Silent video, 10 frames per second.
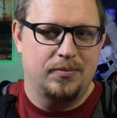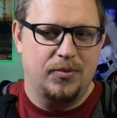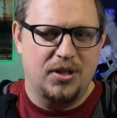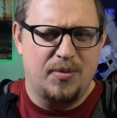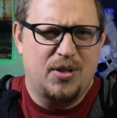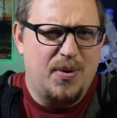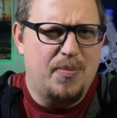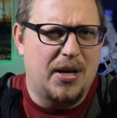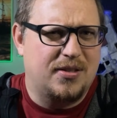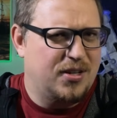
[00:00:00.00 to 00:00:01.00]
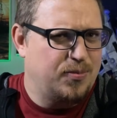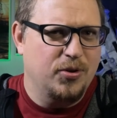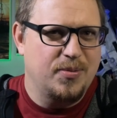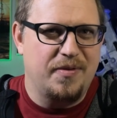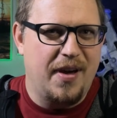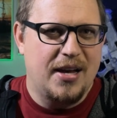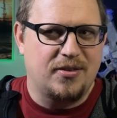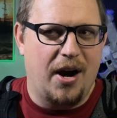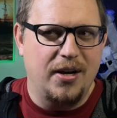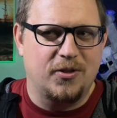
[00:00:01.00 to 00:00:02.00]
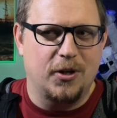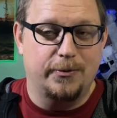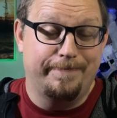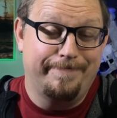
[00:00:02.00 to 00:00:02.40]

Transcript: Because speed paints, they're supposed to be fast, right? So